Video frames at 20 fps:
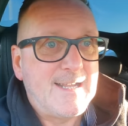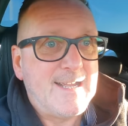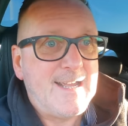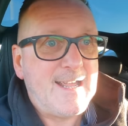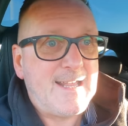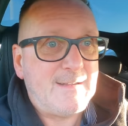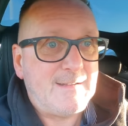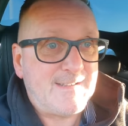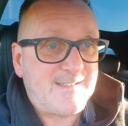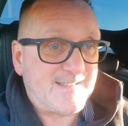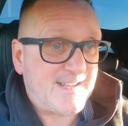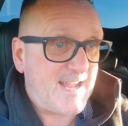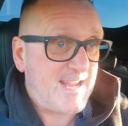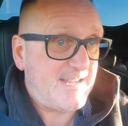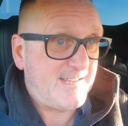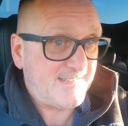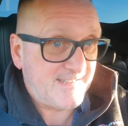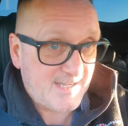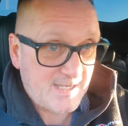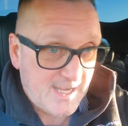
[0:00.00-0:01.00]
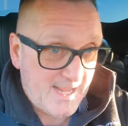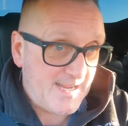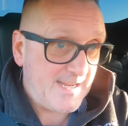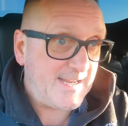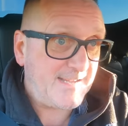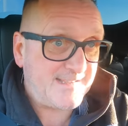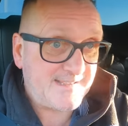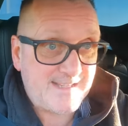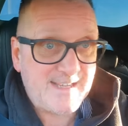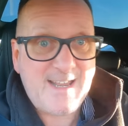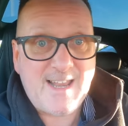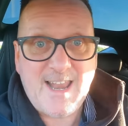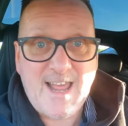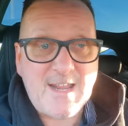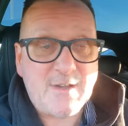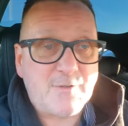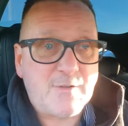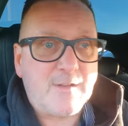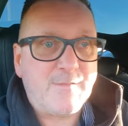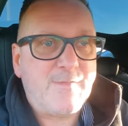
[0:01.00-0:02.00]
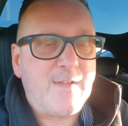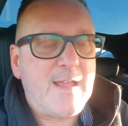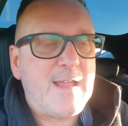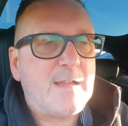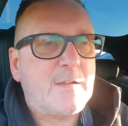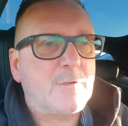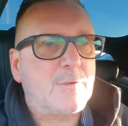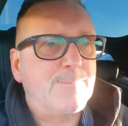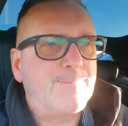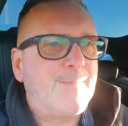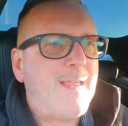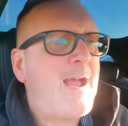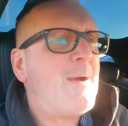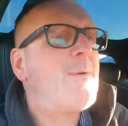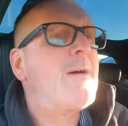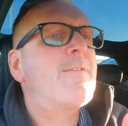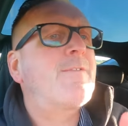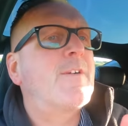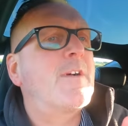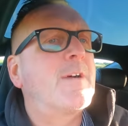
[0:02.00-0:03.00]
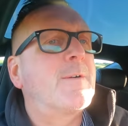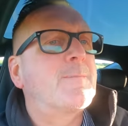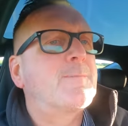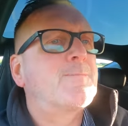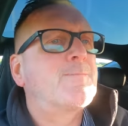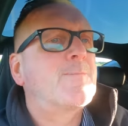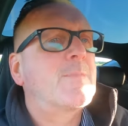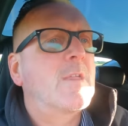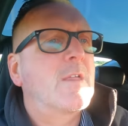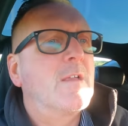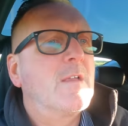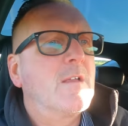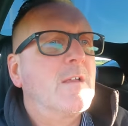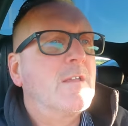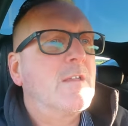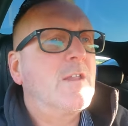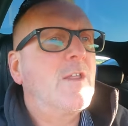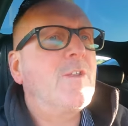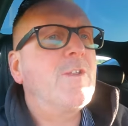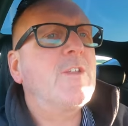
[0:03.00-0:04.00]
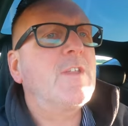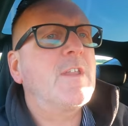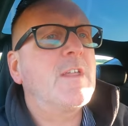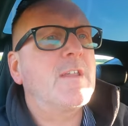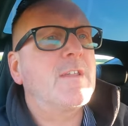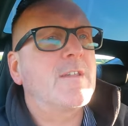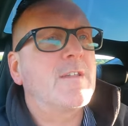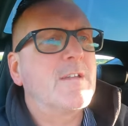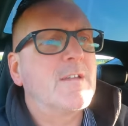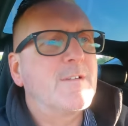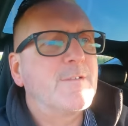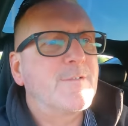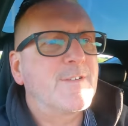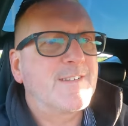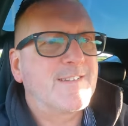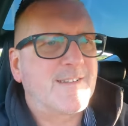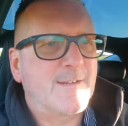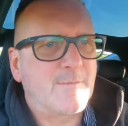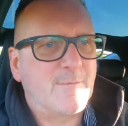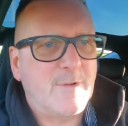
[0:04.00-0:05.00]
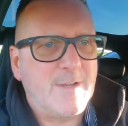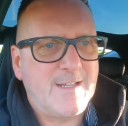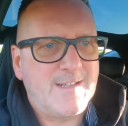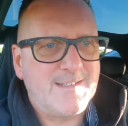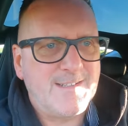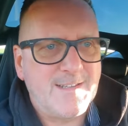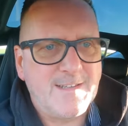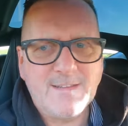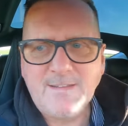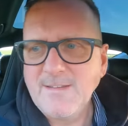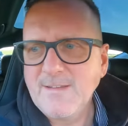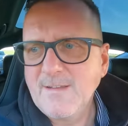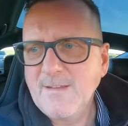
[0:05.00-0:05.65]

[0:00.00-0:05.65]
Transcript: it says it's an electric vehicle. However, London, for some reason,